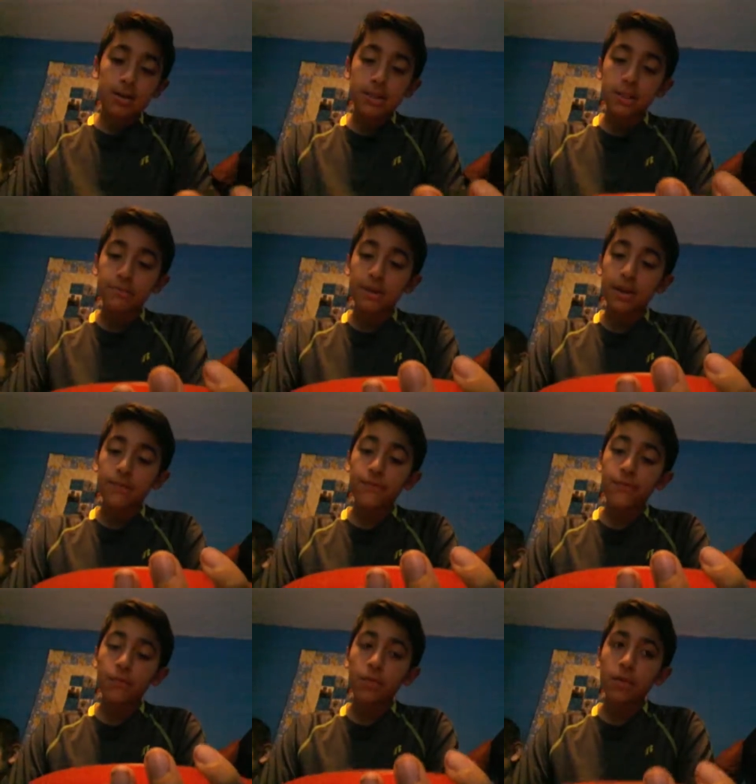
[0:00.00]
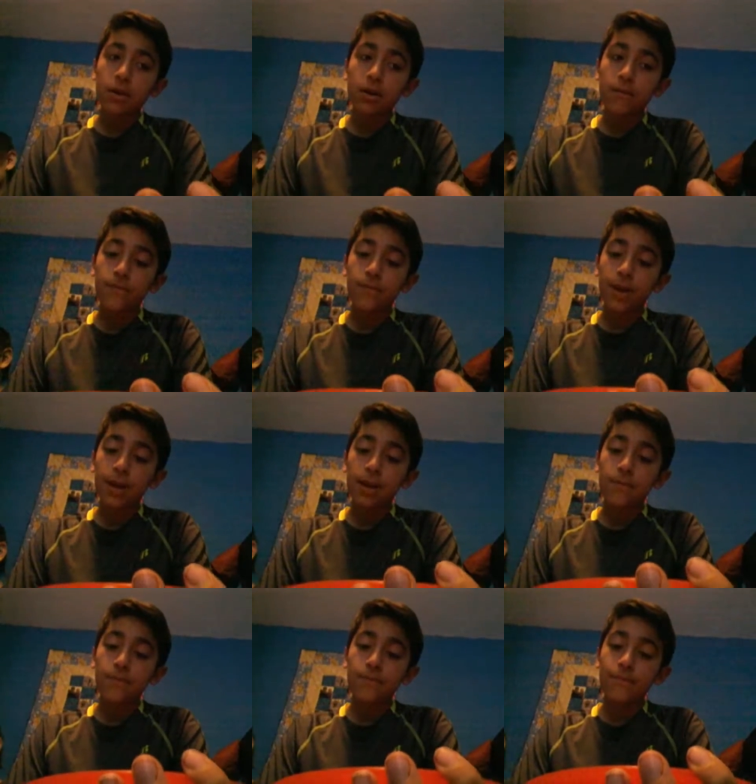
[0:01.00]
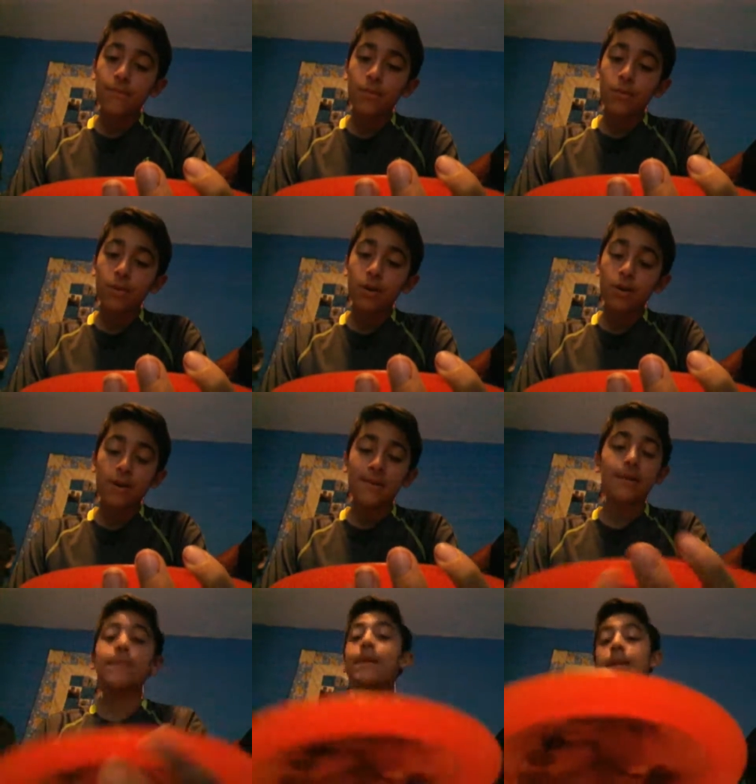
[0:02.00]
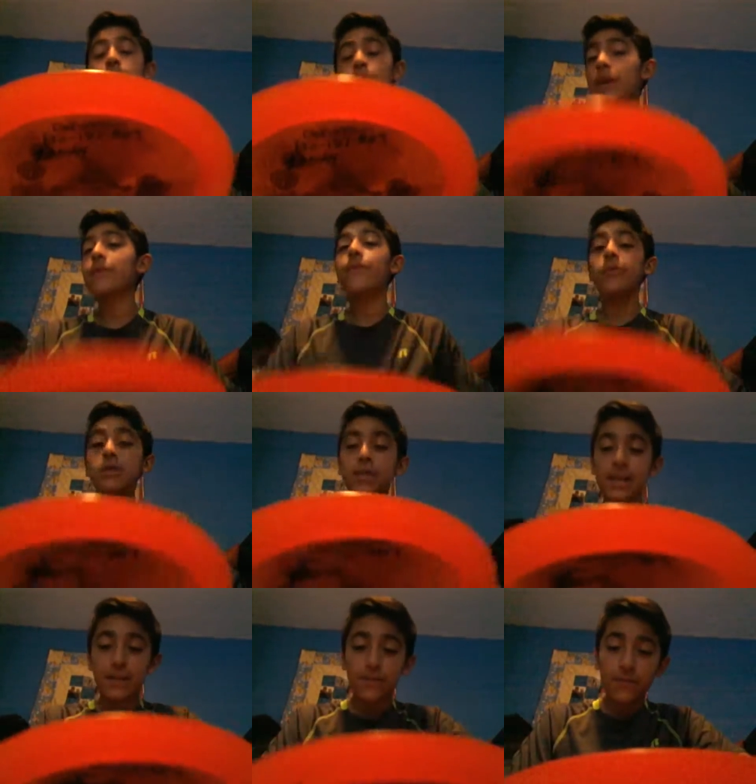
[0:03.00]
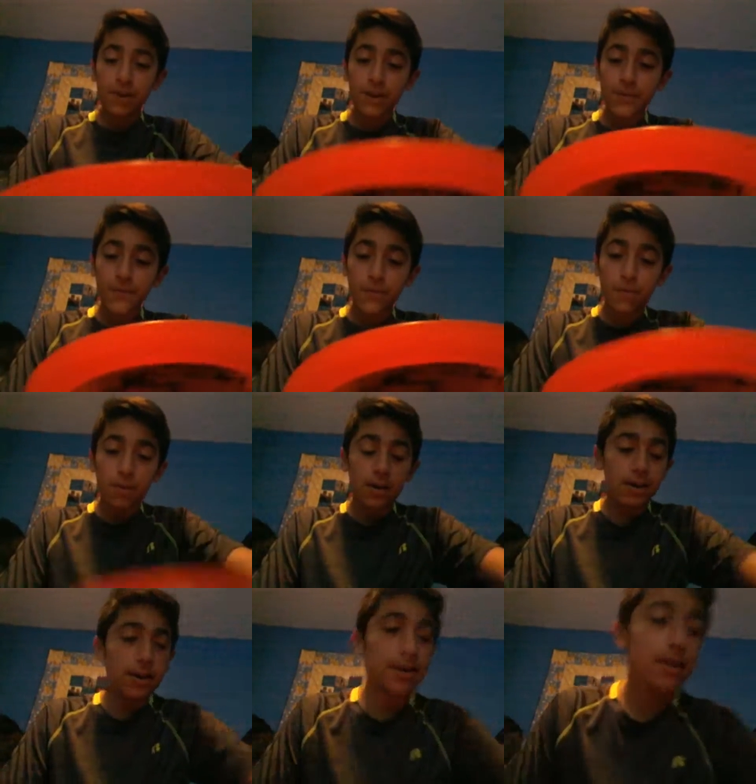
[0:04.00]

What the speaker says: speed 4, fade 4, or speed 14, fade 4. I